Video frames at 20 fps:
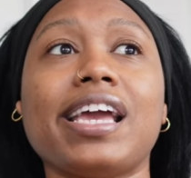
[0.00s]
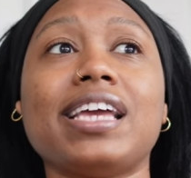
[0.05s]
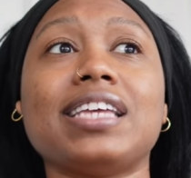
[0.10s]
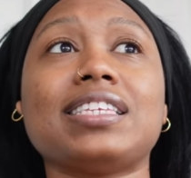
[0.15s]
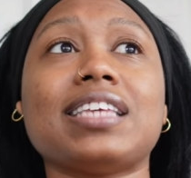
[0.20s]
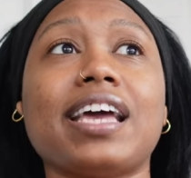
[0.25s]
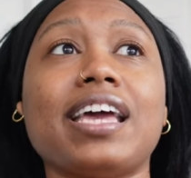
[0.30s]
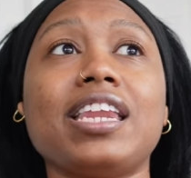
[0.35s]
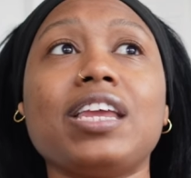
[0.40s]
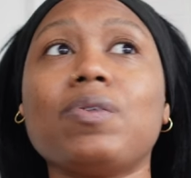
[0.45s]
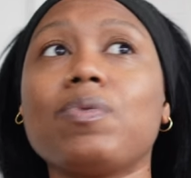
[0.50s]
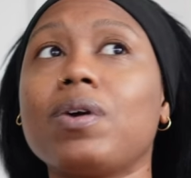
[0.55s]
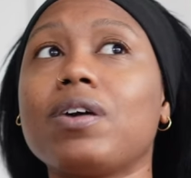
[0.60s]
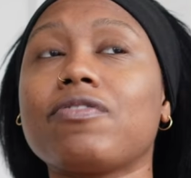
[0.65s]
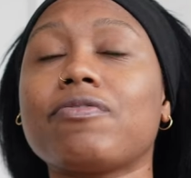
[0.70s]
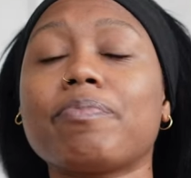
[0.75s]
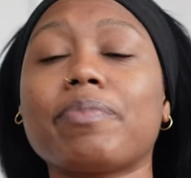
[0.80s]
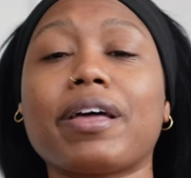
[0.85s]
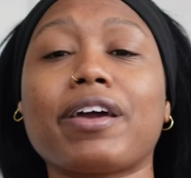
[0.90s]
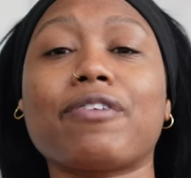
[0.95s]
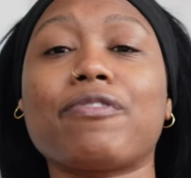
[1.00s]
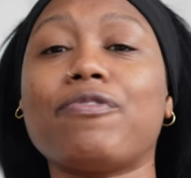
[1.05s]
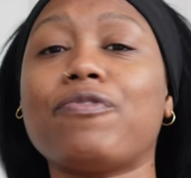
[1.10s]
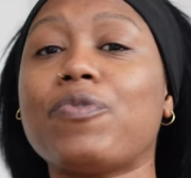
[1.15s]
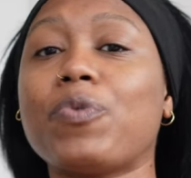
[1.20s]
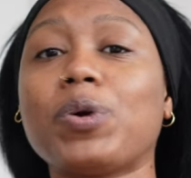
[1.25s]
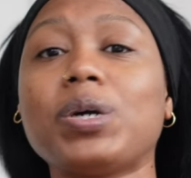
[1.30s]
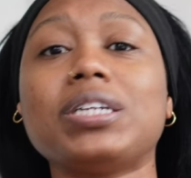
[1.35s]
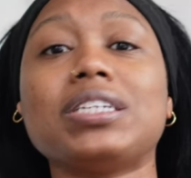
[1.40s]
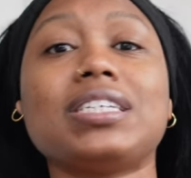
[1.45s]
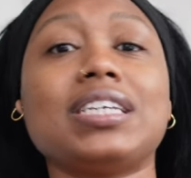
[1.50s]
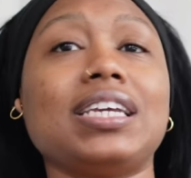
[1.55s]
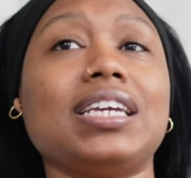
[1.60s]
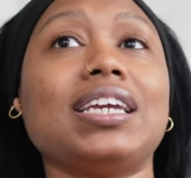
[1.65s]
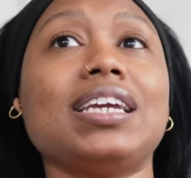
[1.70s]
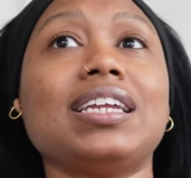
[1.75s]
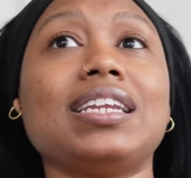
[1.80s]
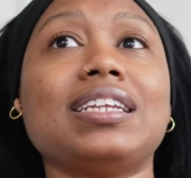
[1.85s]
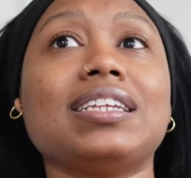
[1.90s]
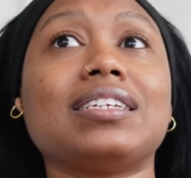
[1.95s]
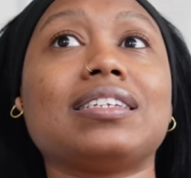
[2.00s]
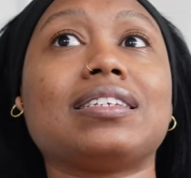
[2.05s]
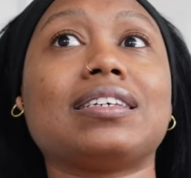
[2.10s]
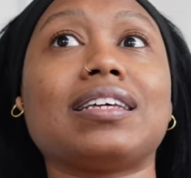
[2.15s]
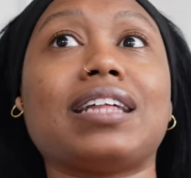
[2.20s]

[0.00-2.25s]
is anywhere from like $14